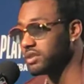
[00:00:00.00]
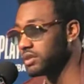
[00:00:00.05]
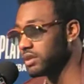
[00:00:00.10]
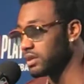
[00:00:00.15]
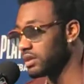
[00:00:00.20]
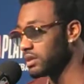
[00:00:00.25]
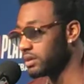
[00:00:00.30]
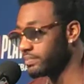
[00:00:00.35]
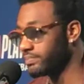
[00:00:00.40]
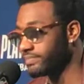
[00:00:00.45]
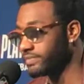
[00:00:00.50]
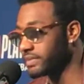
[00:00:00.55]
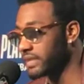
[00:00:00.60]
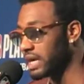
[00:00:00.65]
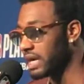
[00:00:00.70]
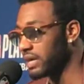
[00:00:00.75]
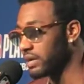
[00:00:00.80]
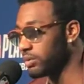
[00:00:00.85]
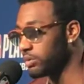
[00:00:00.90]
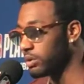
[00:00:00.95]
care of
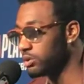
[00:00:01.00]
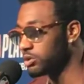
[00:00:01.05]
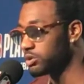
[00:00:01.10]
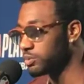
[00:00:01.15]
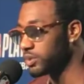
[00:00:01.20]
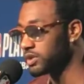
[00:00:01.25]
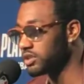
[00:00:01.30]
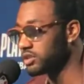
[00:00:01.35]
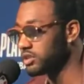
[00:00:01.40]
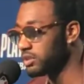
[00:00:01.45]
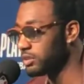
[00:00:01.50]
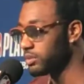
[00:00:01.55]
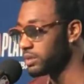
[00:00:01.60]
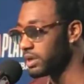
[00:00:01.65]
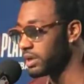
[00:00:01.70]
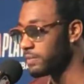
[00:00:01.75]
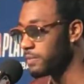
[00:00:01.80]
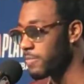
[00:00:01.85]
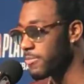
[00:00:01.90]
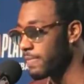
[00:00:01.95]
uh, what we were supposed to do.
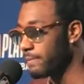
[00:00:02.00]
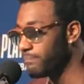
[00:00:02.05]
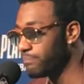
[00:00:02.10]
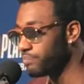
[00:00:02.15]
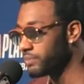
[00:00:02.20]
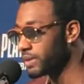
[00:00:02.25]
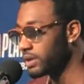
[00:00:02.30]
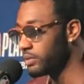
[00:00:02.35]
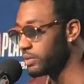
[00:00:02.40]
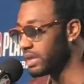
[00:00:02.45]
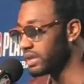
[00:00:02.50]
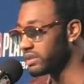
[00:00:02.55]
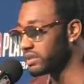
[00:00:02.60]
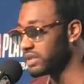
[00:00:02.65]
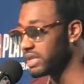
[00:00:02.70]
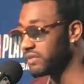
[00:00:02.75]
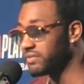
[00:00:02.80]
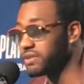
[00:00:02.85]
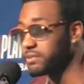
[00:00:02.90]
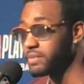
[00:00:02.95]
Um, we had to
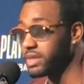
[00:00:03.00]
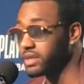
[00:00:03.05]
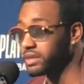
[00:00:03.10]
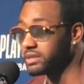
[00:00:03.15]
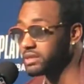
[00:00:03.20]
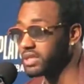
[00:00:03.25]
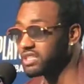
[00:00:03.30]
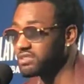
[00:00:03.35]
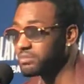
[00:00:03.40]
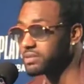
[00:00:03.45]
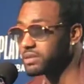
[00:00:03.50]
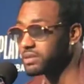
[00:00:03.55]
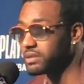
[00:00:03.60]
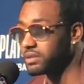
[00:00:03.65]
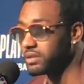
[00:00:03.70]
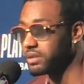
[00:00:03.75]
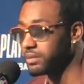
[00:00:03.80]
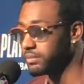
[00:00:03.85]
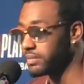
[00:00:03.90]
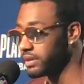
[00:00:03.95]
definitely make adjustments.
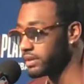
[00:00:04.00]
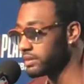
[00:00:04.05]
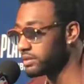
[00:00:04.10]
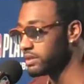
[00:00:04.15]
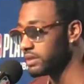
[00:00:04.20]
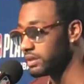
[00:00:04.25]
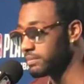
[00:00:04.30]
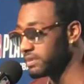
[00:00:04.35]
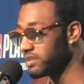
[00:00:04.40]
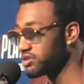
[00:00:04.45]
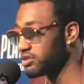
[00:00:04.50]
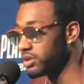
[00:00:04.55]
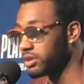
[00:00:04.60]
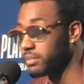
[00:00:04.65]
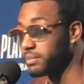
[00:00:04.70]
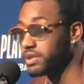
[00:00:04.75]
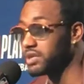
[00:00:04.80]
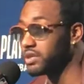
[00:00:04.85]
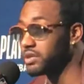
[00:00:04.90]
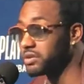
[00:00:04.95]
Um, they're a team that's going
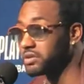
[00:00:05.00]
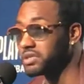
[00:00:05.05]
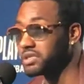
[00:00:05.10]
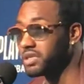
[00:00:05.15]
to be home. You're